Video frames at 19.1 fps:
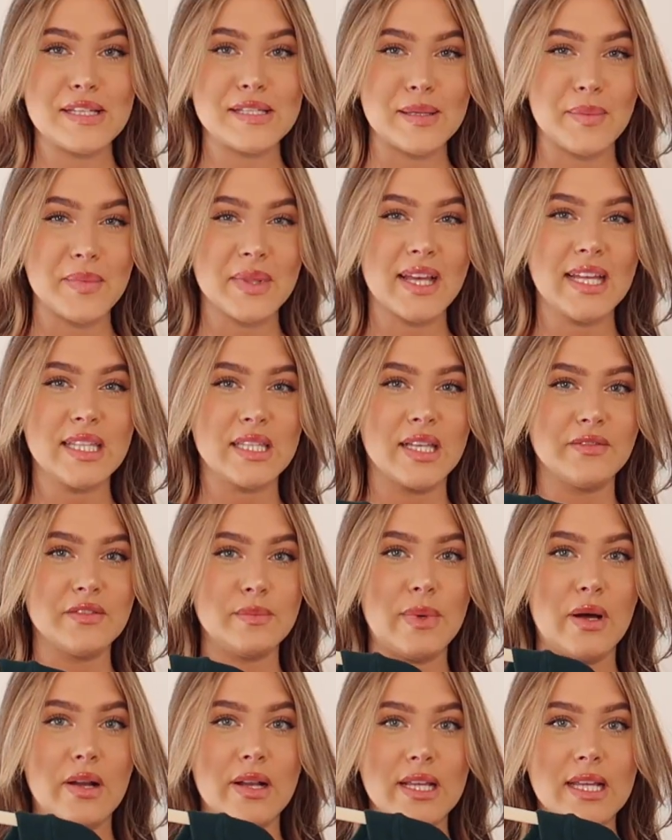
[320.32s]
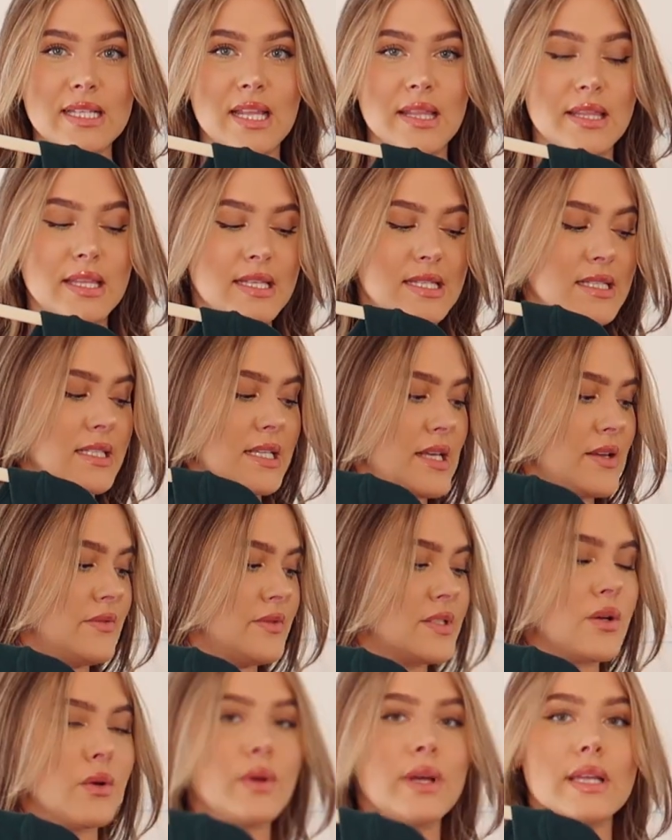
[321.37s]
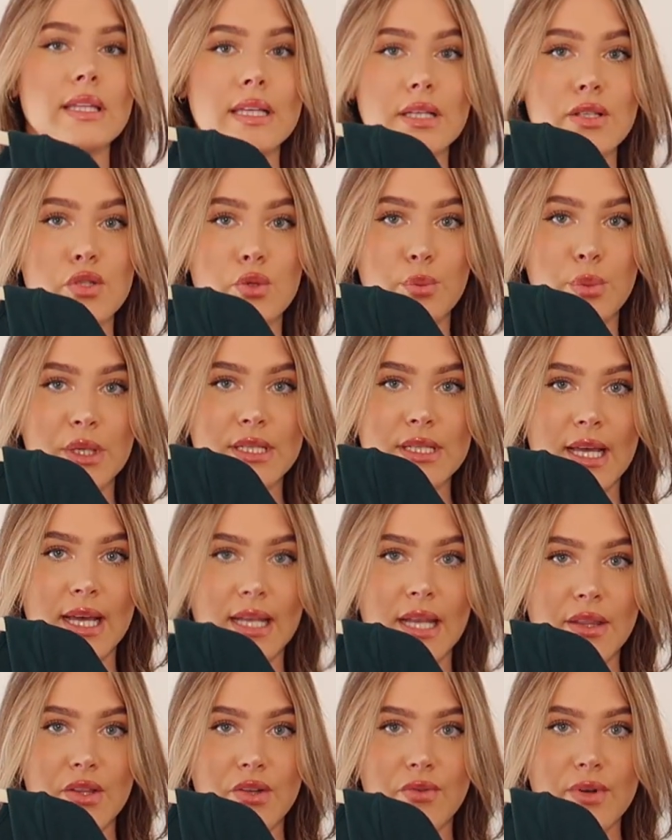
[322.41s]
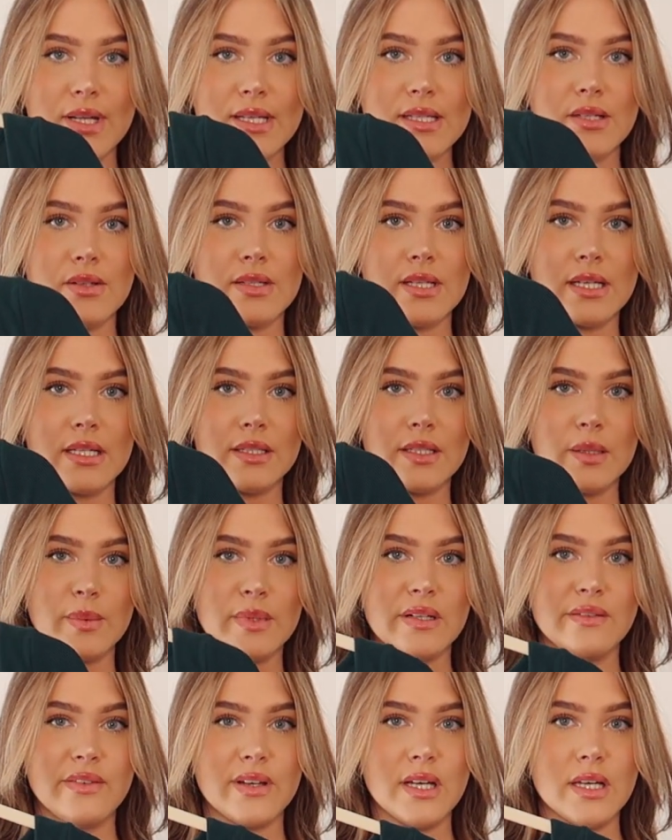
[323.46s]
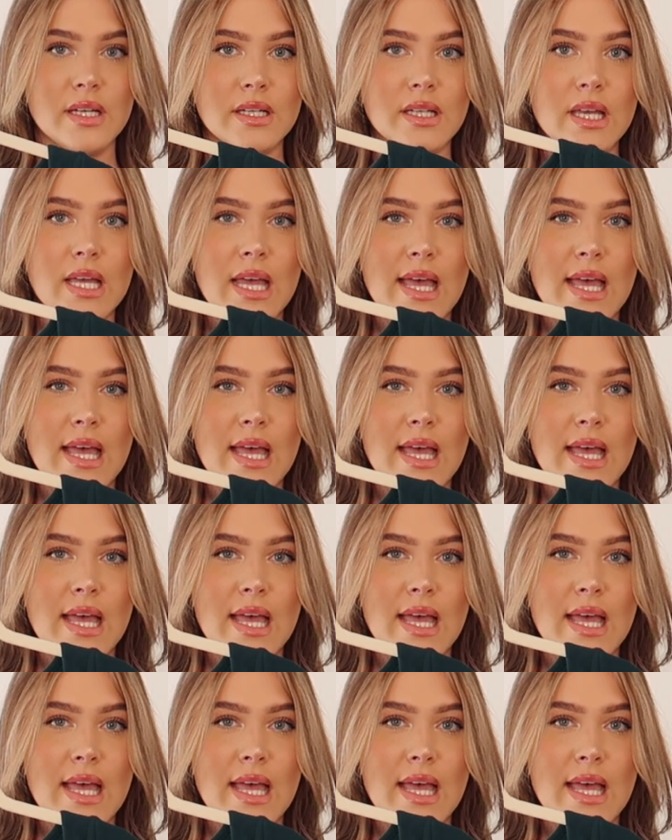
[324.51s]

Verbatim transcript: Something I loved about it is that the sleeves don't get like super tight at the wrist. There's like a little bit of a